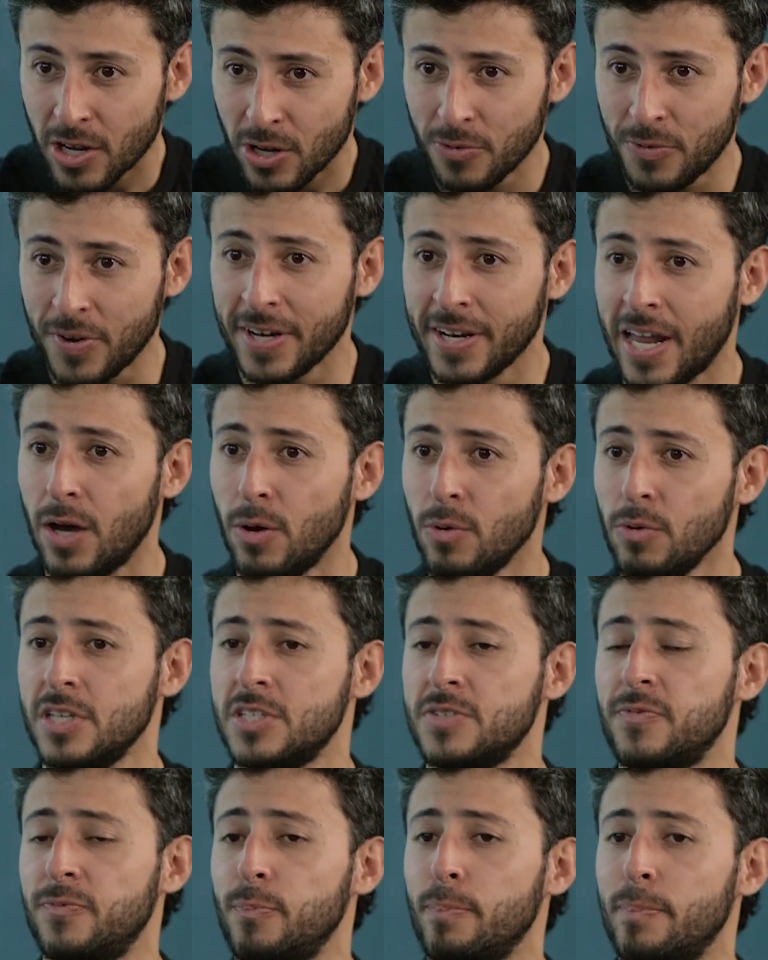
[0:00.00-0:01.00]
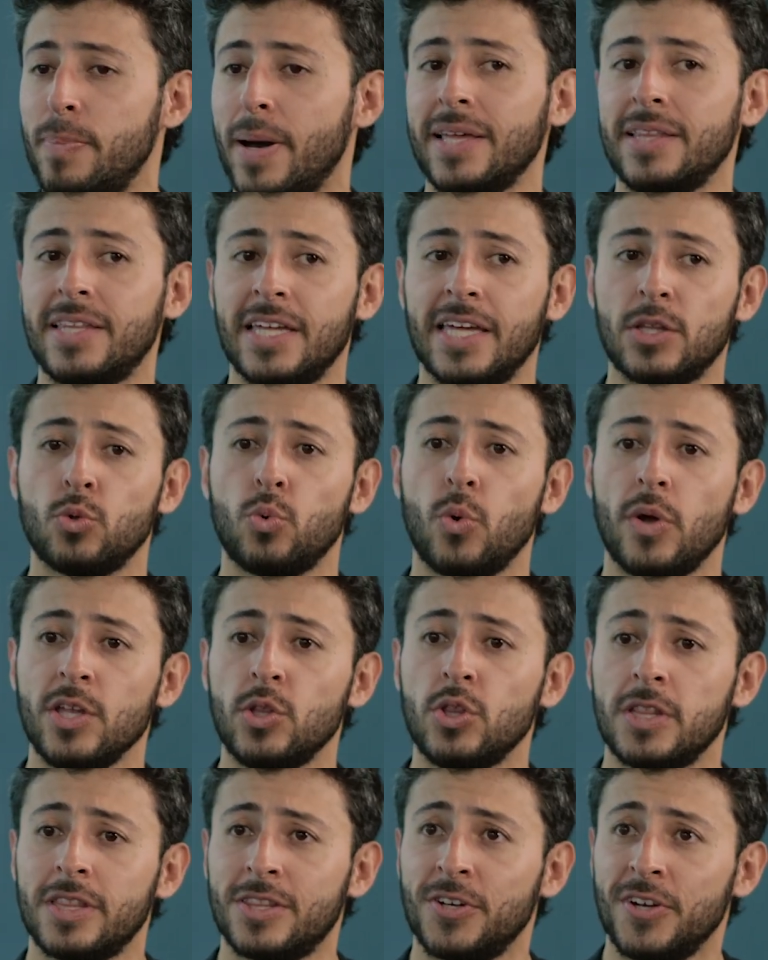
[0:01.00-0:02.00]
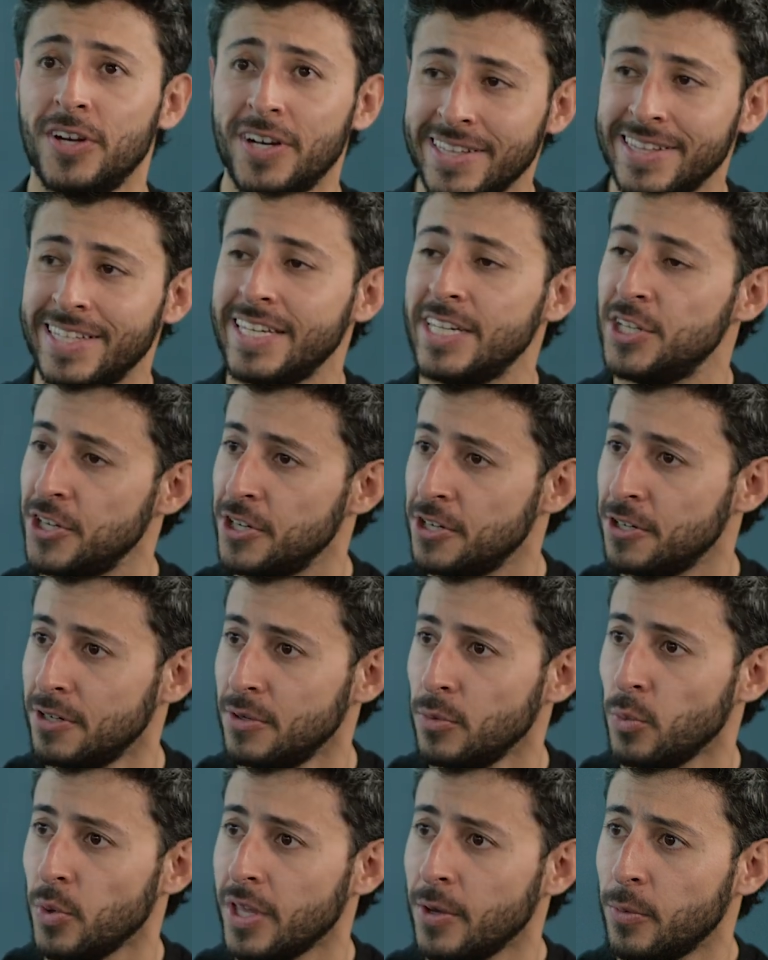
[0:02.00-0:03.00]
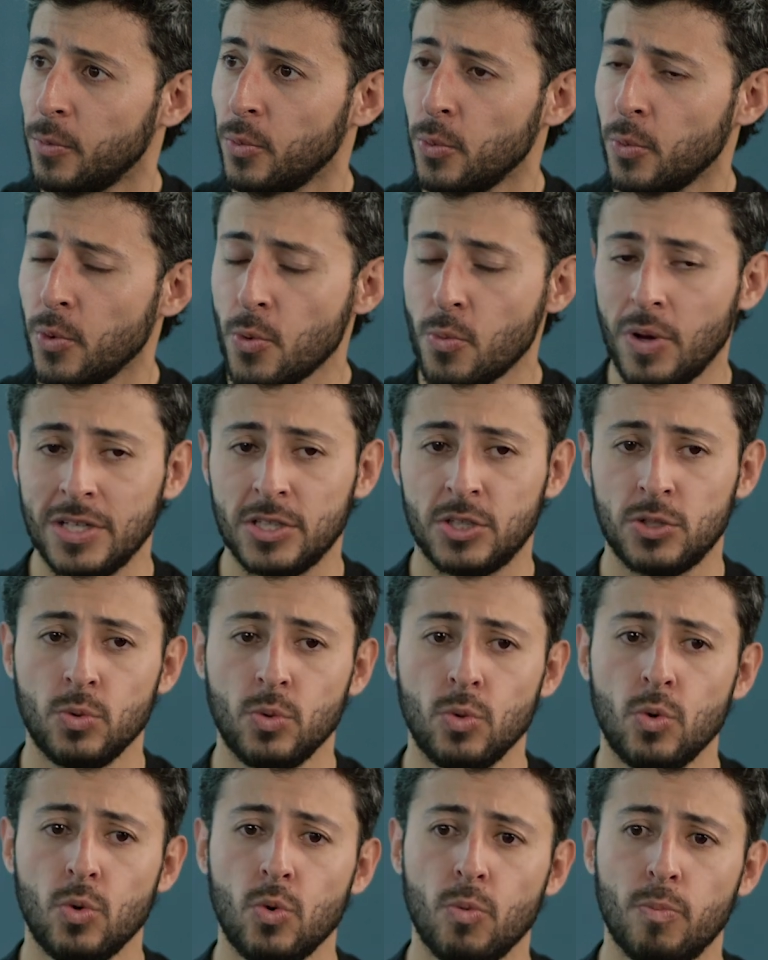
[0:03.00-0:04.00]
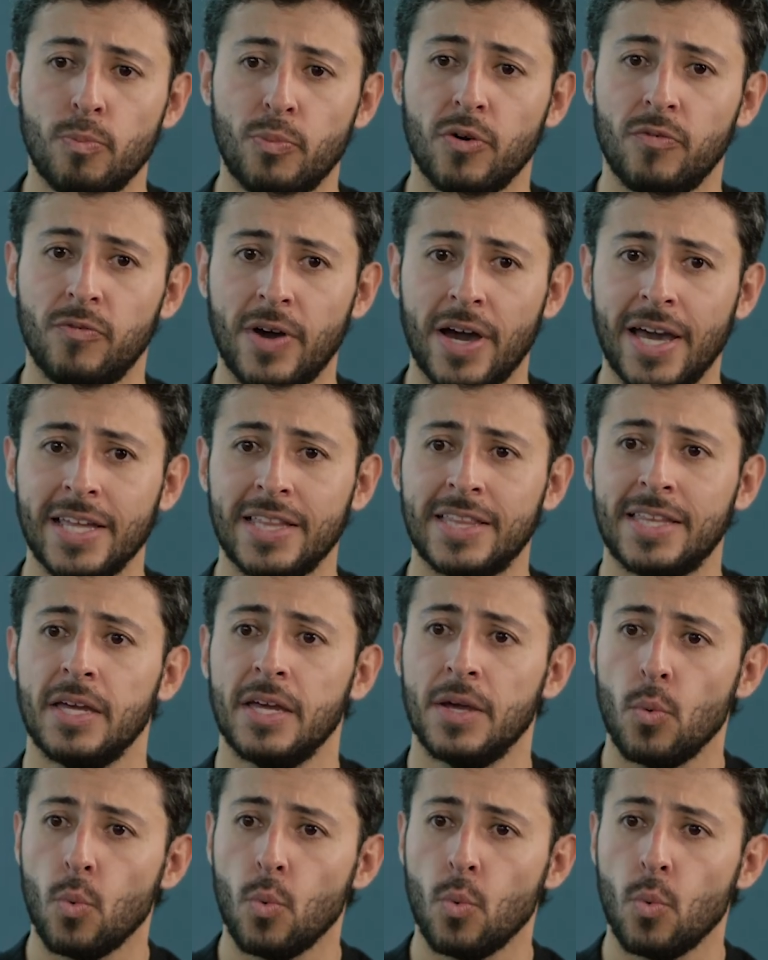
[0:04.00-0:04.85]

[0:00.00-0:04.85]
goal right now is by the 20 third year, we, we, we want to provide